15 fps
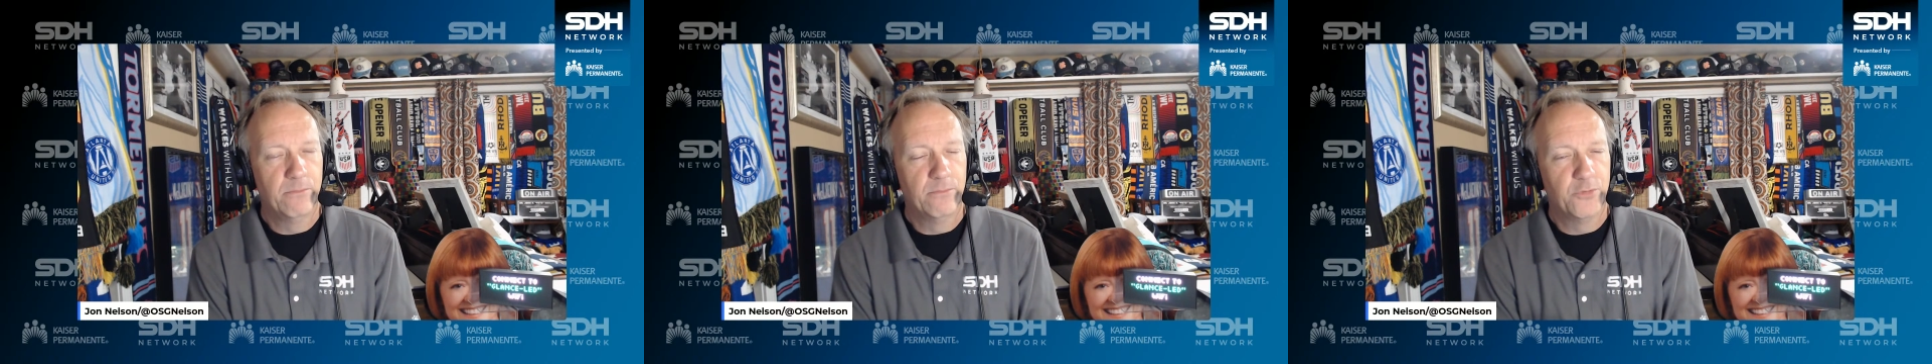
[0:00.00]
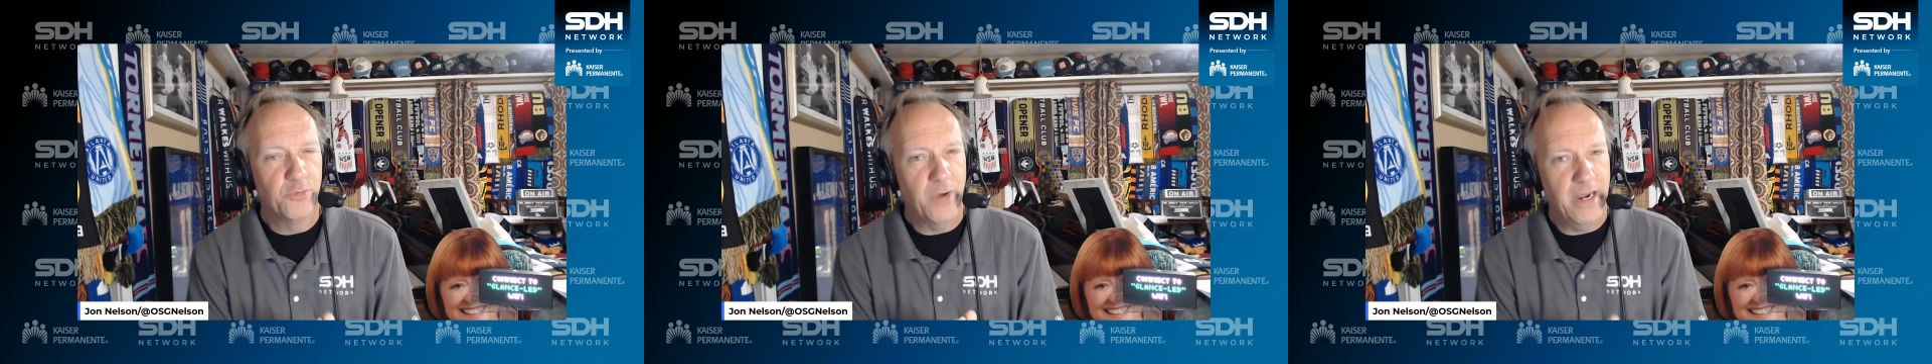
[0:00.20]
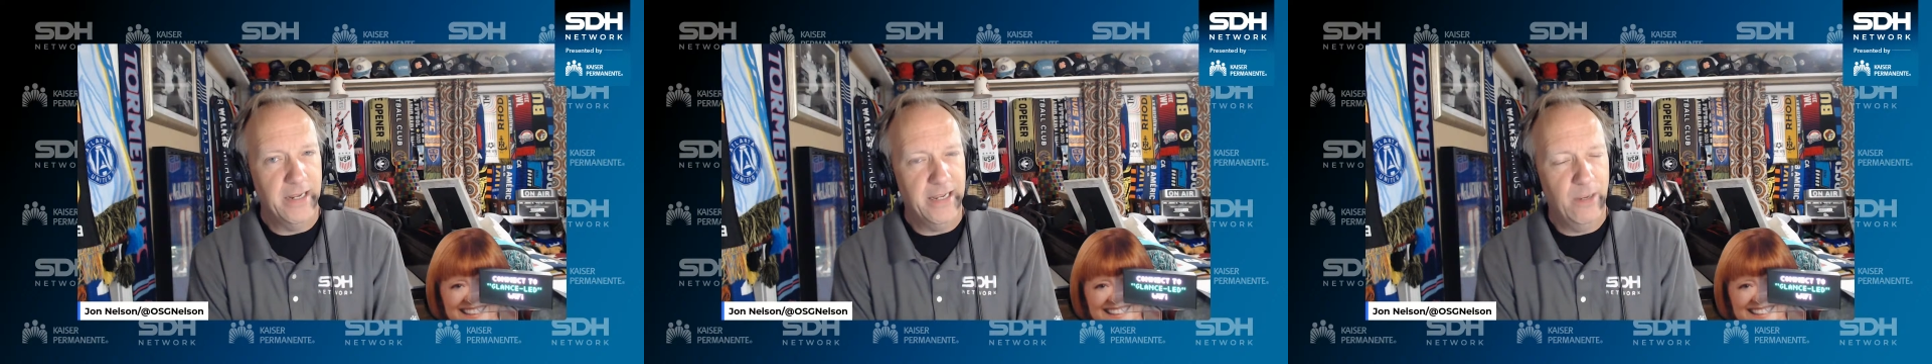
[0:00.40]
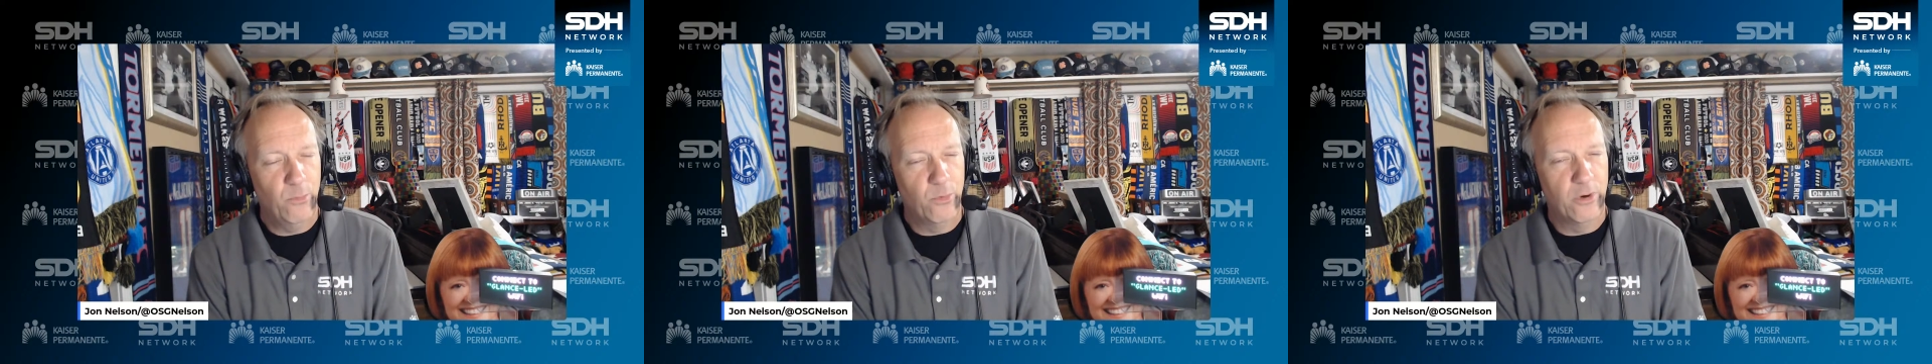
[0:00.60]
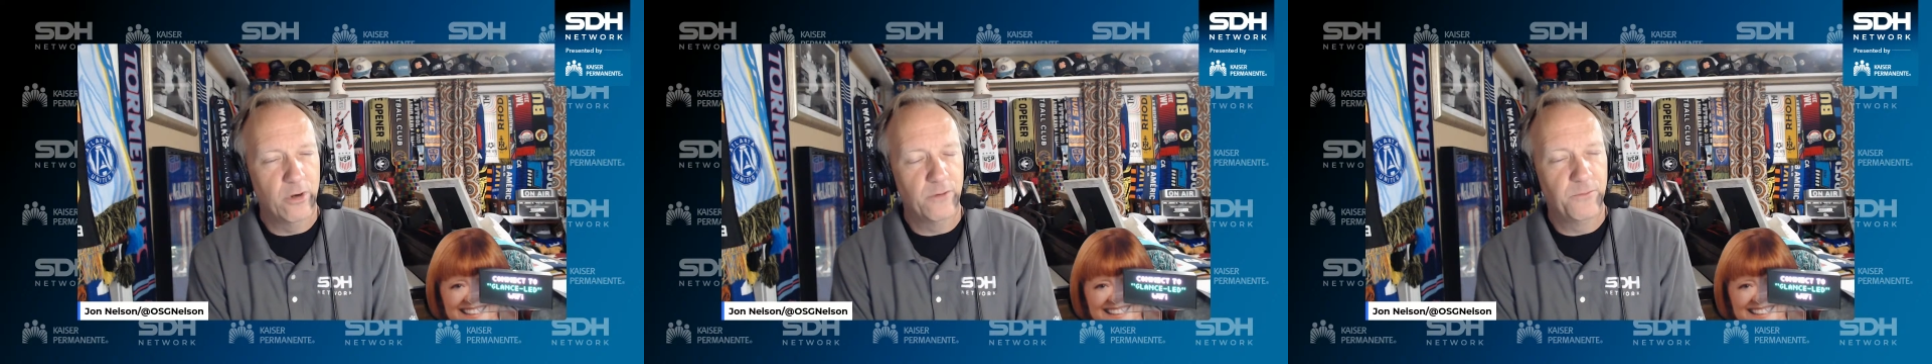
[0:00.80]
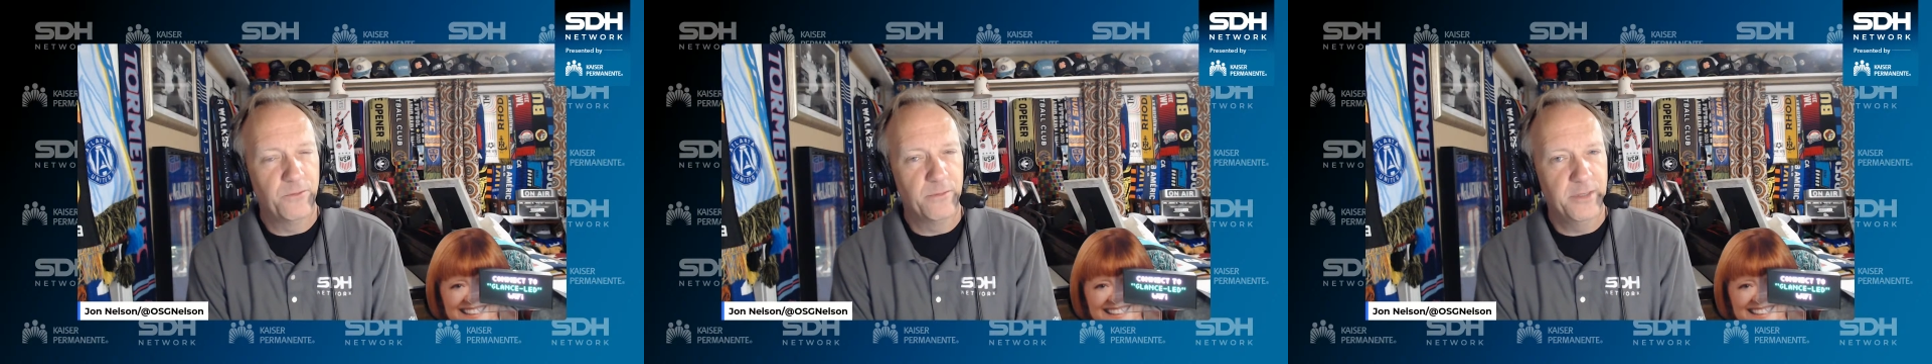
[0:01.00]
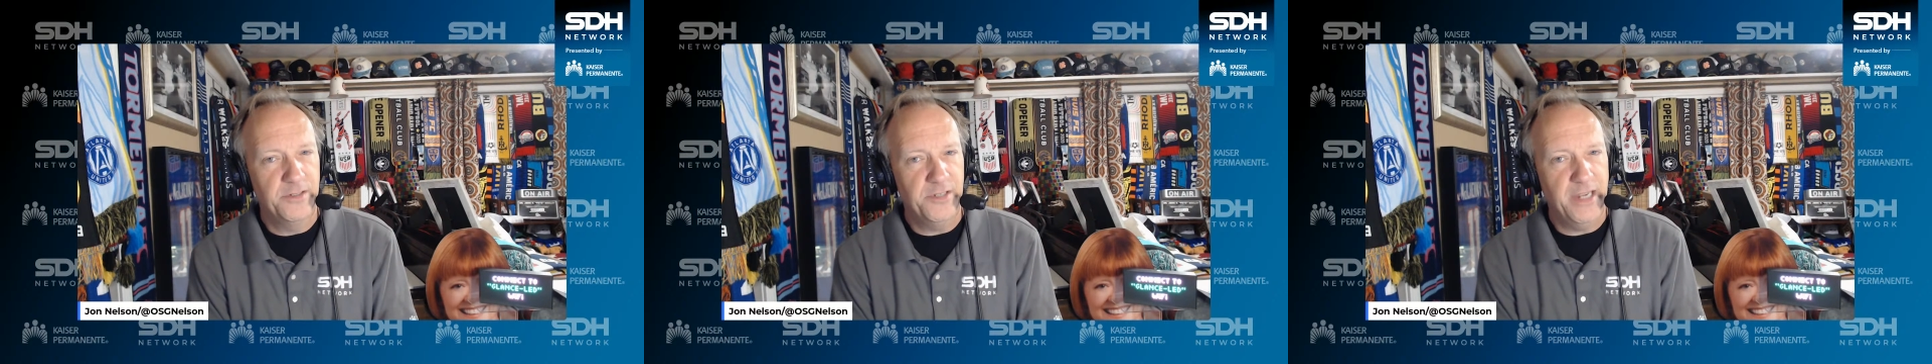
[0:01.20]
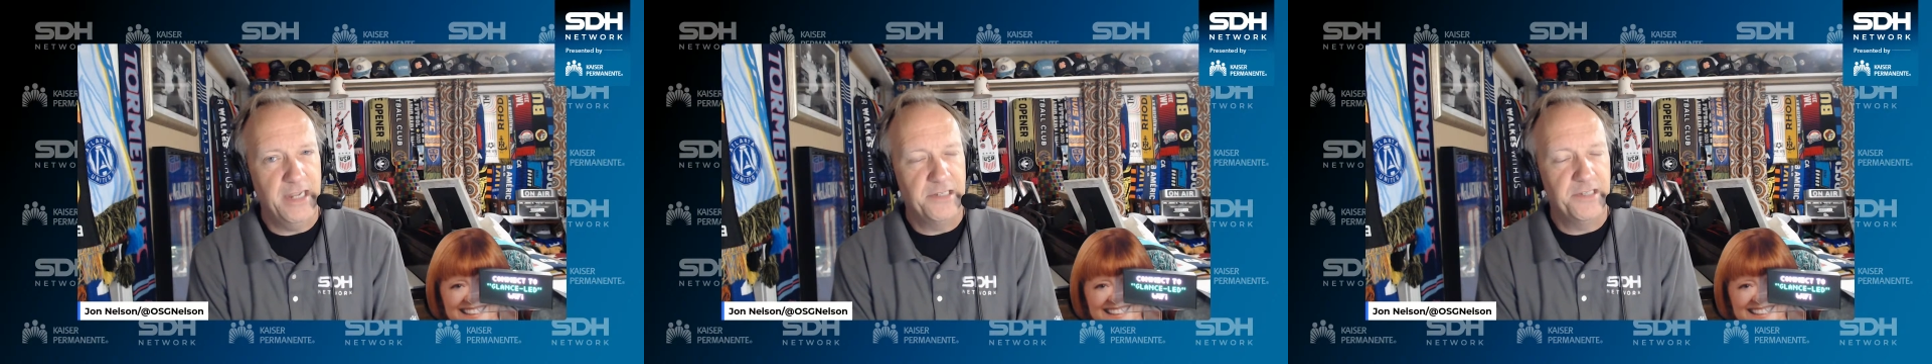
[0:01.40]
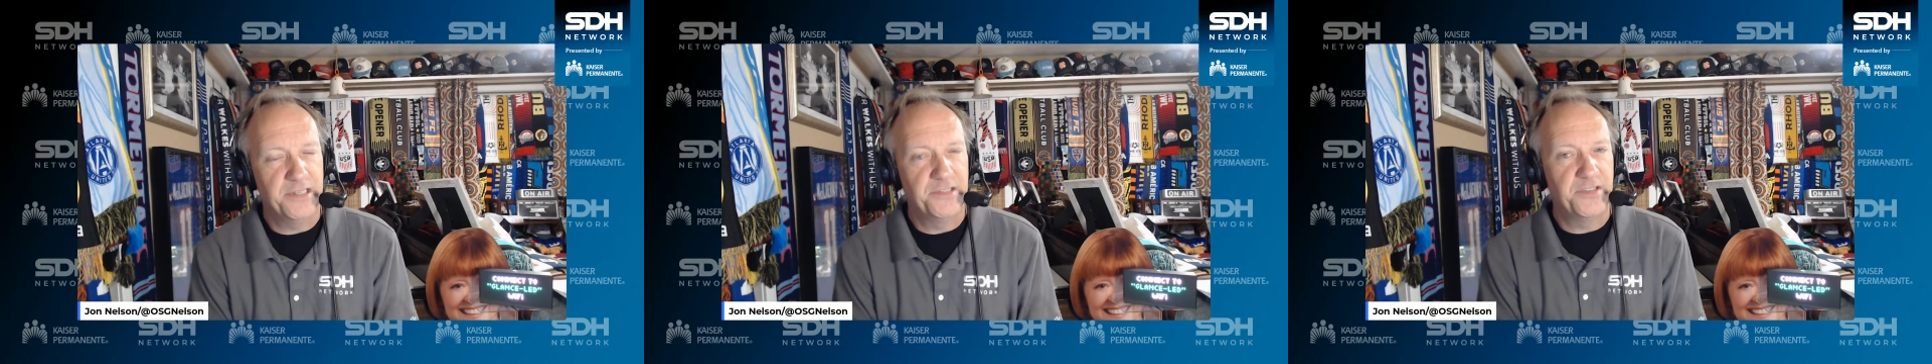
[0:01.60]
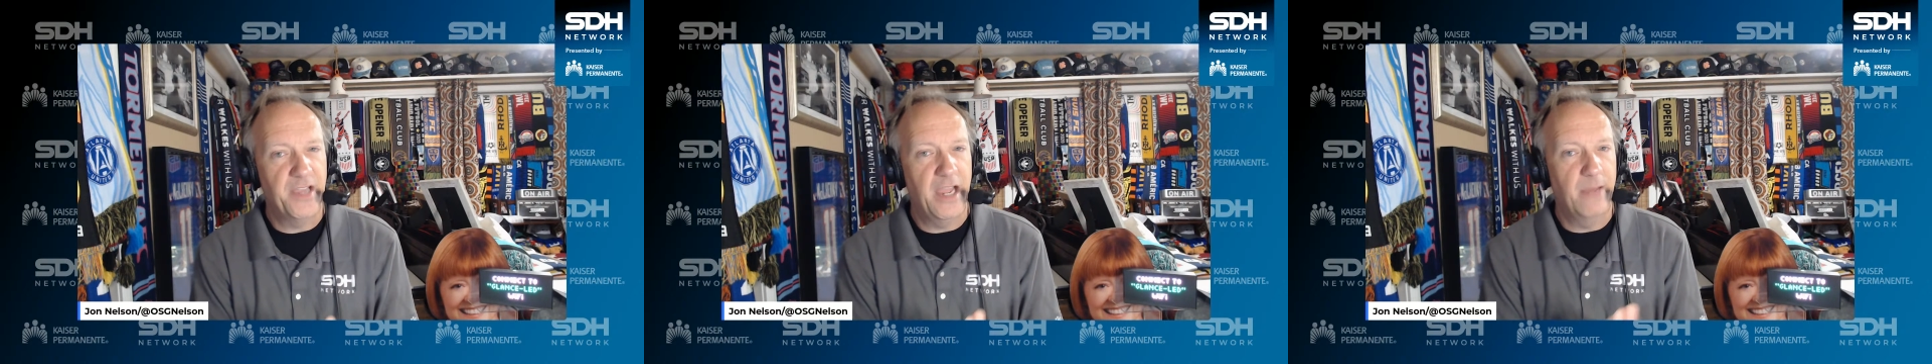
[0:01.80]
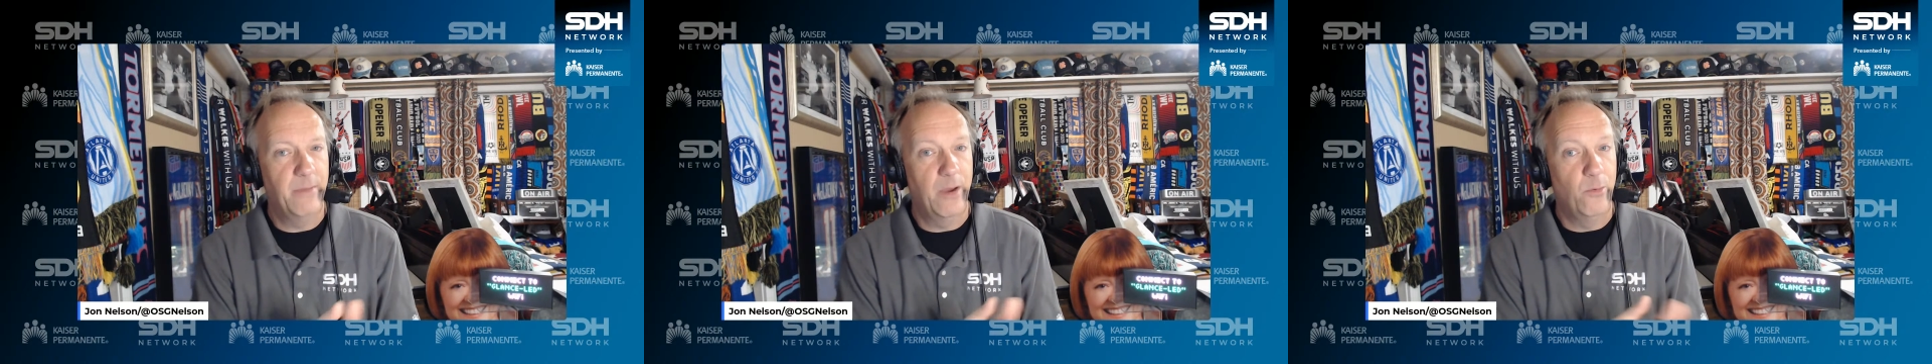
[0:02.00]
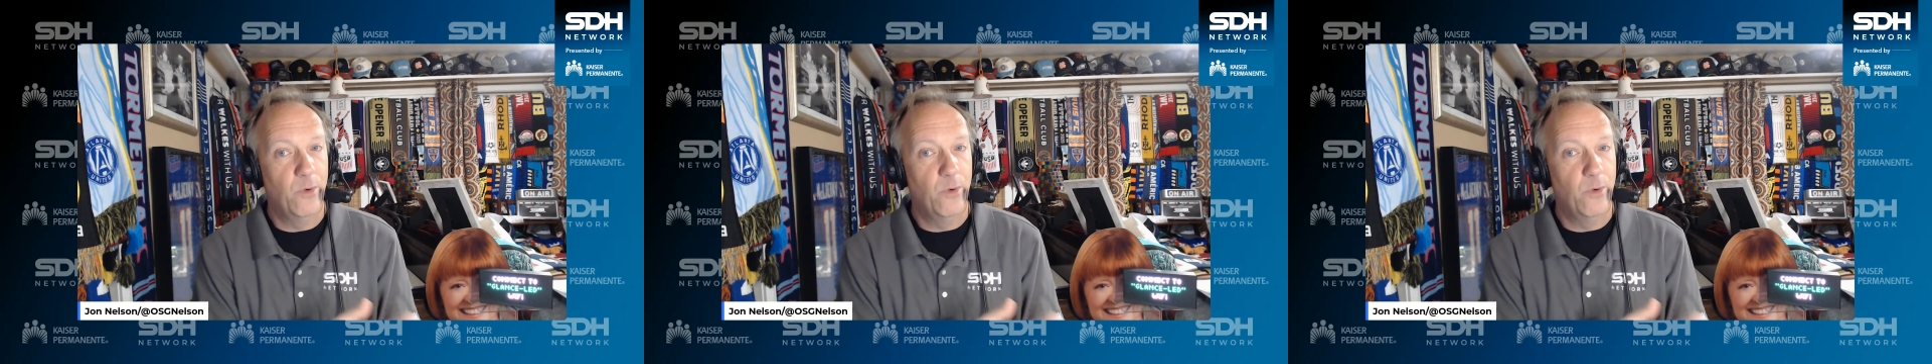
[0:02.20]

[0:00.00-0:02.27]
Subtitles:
Trying to get word from the GHSA about